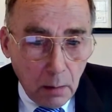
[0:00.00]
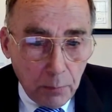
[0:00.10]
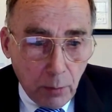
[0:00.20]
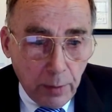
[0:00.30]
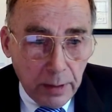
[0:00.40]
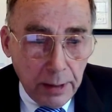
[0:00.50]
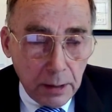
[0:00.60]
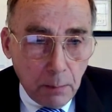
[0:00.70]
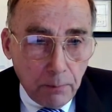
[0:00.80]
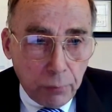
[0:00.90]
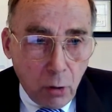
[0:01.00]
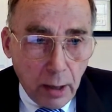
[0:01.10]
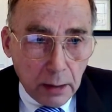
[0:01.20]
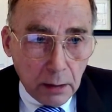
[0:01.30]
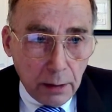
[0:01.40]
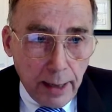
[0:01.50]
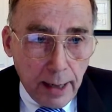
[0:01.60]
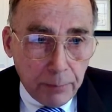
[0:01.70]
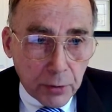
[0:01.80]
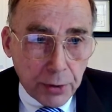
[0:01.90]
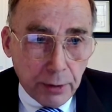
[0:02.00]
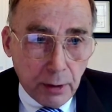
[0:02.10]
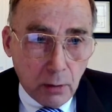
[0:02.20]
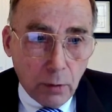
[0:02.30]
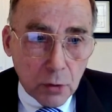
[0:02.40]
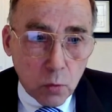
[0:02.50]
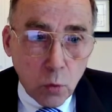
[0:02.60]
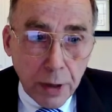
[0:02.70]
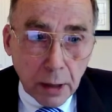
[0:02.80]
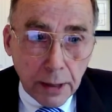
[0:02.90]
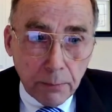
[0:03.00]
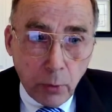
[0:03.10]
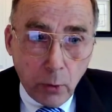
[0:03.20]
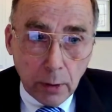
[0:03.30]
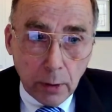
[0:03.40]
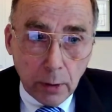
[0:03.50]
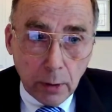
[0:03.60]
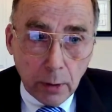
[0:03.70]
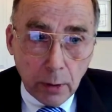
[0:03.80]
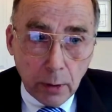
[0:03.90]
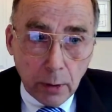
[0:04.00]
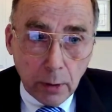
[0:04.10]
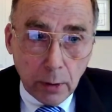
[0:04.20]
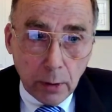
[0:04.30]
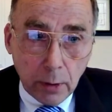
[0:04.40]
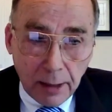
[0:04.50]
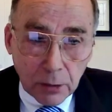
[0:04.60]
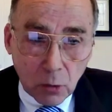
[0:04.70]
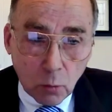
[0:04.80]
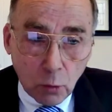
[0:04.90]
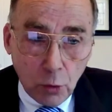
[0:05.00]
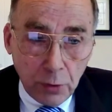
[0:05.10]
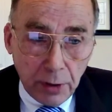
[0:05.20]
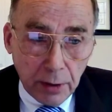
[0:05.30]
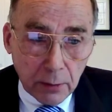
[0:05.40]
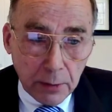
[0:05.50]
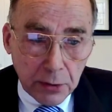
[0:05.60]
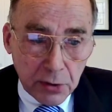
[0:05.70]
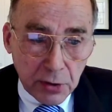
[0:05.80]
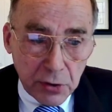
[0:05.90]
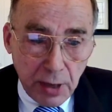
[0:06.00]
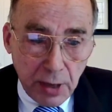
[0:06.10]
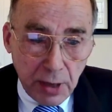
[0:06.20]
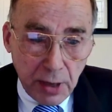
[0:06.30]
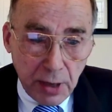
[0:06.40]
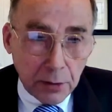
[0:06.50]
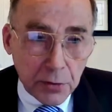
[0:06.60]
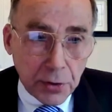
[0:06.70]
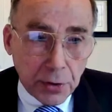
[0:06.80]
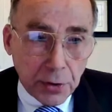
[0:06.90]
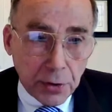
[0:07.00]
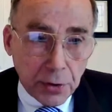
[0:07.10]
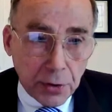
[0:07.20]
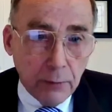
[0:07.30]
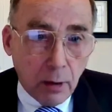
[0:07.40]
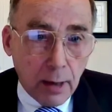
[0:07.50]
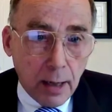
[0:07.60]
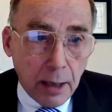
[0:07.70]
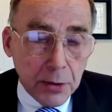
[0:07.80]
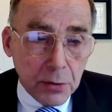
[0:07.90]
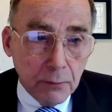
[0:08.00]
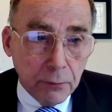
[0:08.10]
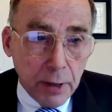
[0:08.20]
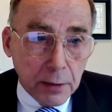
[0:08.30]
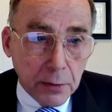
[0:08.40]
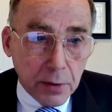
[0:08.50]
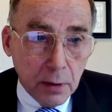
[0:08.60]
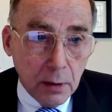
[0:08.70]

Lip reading: but we need to broaden the aperture here. What's really important, what we're really talking about at the root here, is the safety and the security of our allies and friends.